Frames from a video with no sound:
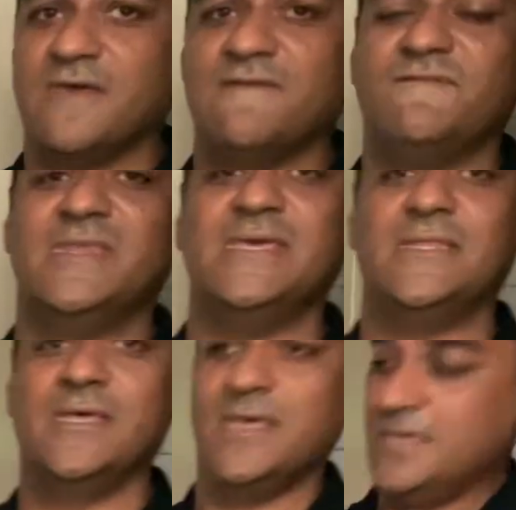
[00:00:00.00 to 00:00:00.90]
we
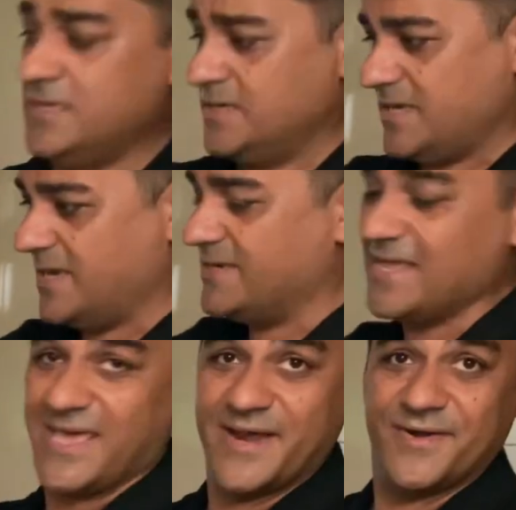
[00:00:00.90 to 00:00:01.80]
need the
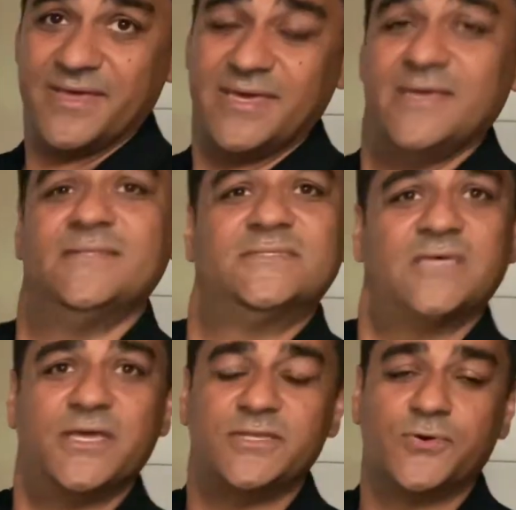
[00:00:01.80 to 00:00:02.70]
air
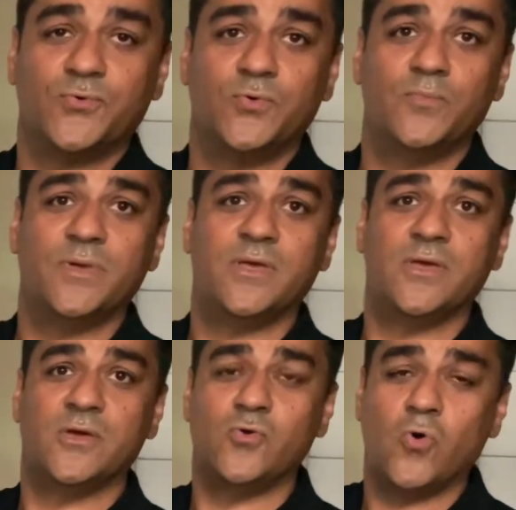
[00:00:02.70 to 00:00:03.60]
inside the room
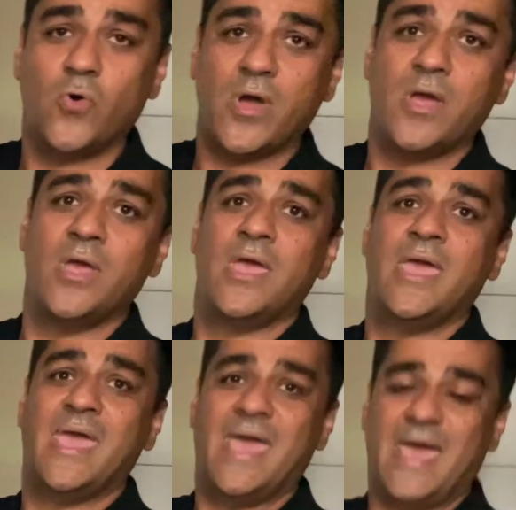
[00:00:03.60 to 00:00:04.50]
go
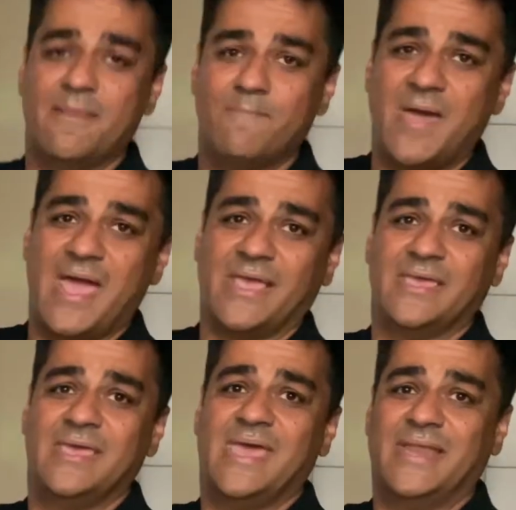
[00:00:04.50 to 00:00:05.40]
and back,
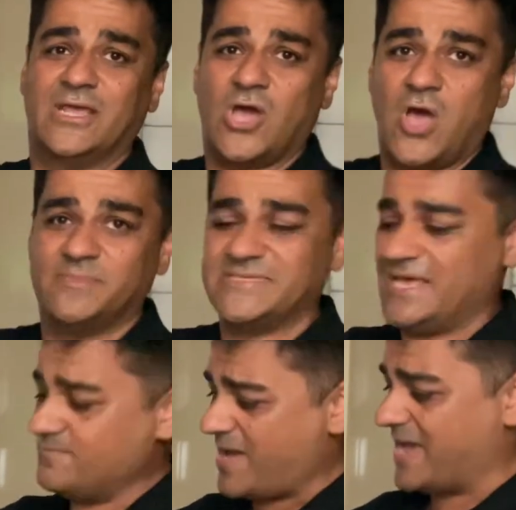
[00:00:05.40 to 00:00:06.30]
and it comes
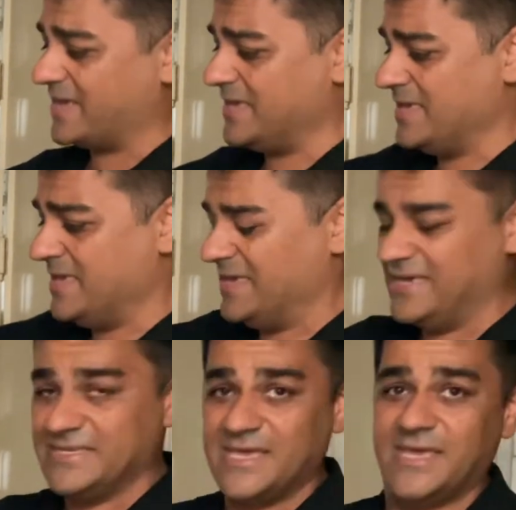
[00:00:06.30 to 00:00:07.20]
and back
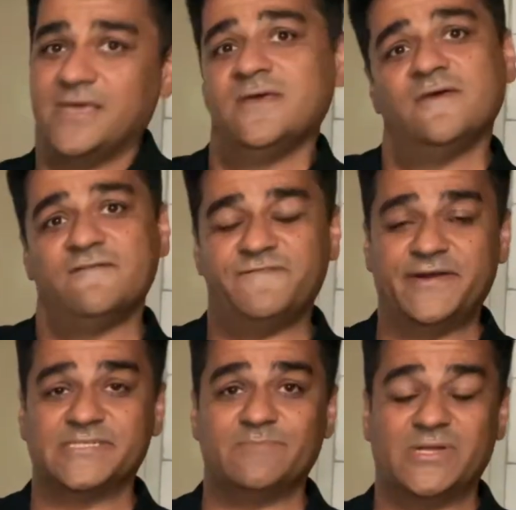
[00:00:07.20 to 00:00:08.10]
in the
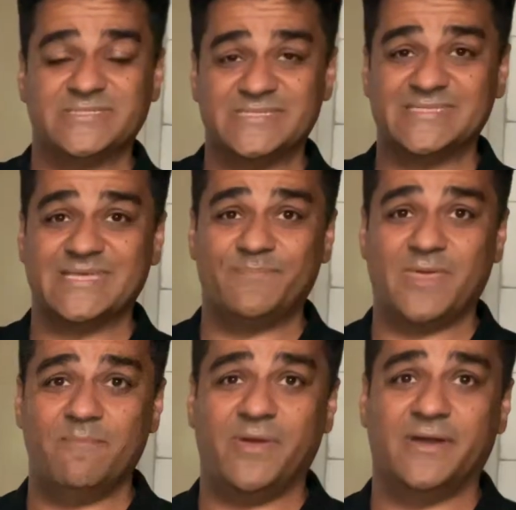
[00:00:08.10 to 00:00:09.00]
first month, in the
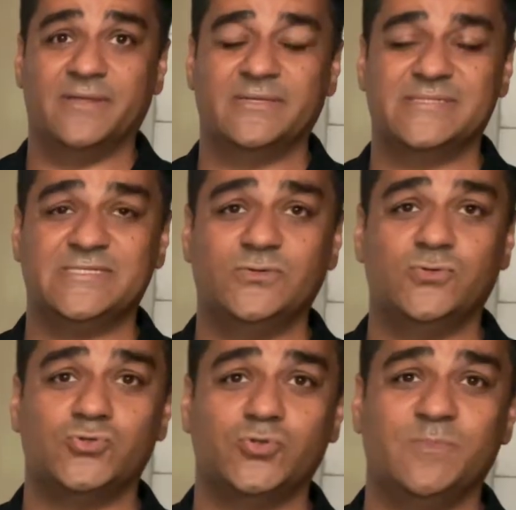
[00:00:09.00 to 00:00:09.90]
September. The CO2
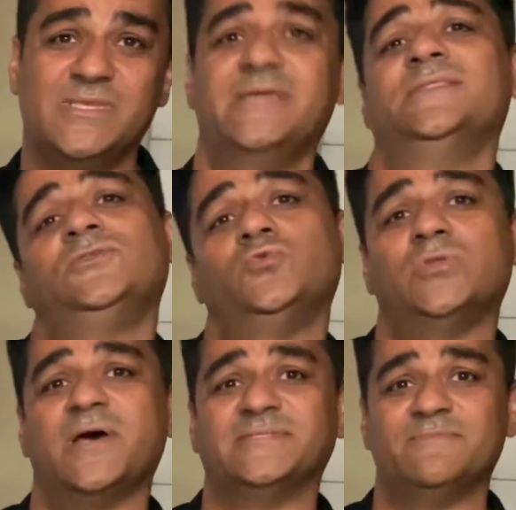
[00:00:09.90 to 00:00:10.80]
should be near the
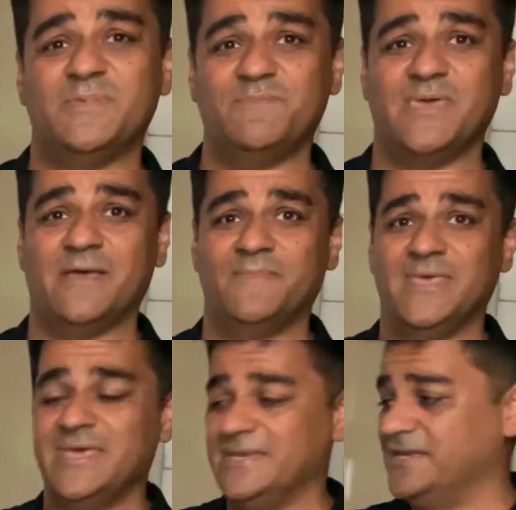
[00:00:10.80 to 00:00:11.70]
2000 ppm.
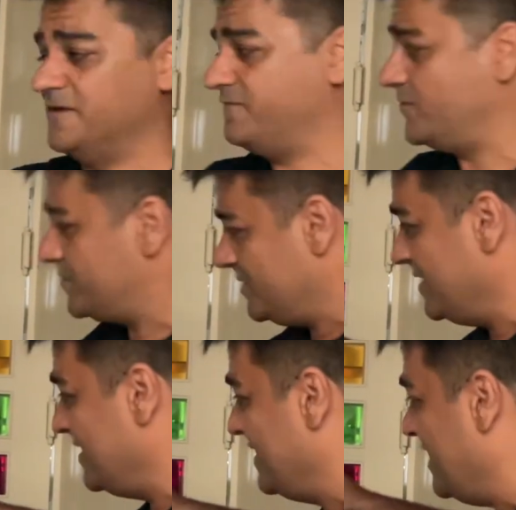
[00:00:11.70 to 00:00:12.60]
Therefore,
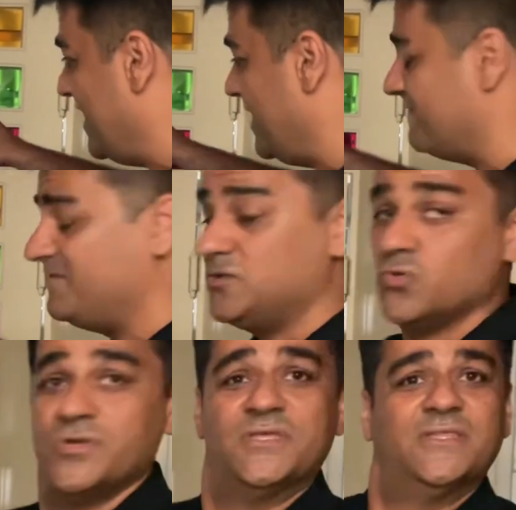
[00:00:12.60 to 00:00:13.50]
we
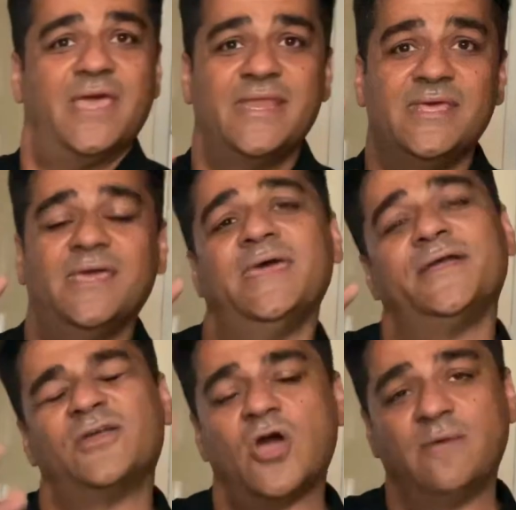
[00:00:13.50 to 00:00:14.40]
don't need any
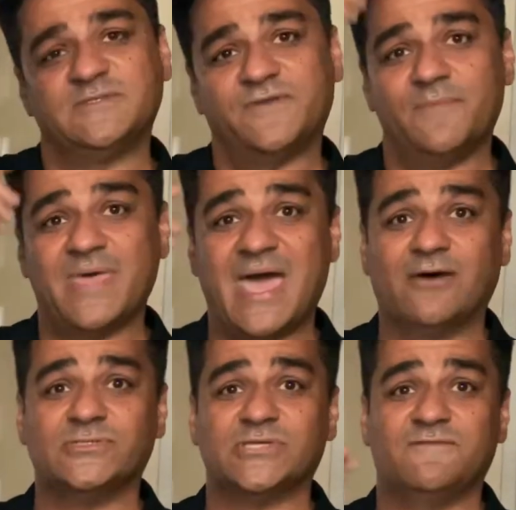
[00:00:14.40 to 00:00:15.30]
air comes from the
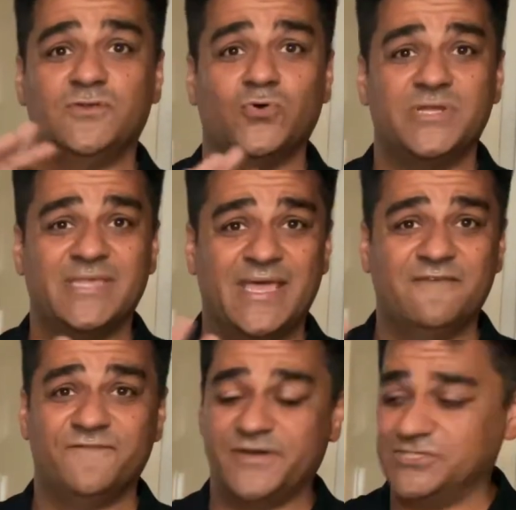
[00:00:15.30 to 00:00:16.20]
outside. We don't need any
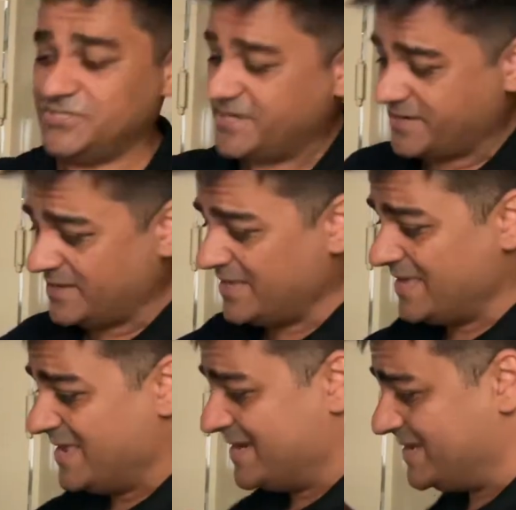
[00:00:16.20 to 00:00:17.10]
fresh air.
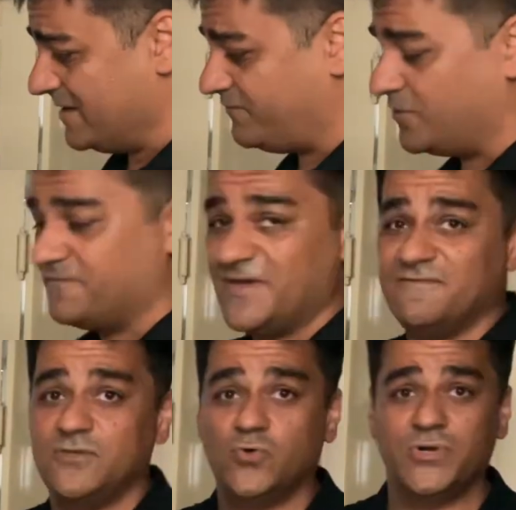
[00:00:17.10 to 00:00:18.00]
Therefore, when
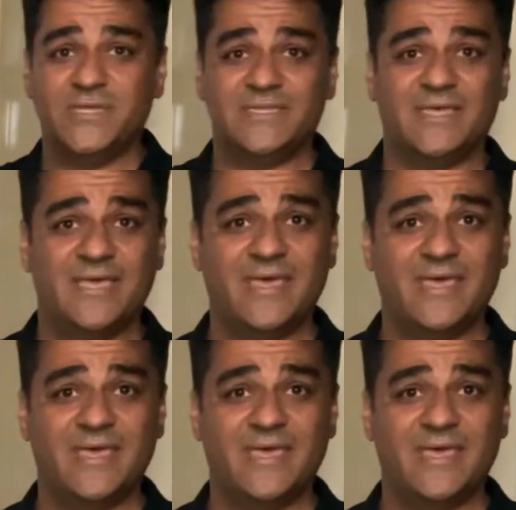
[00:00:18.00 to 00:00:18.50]
we don't need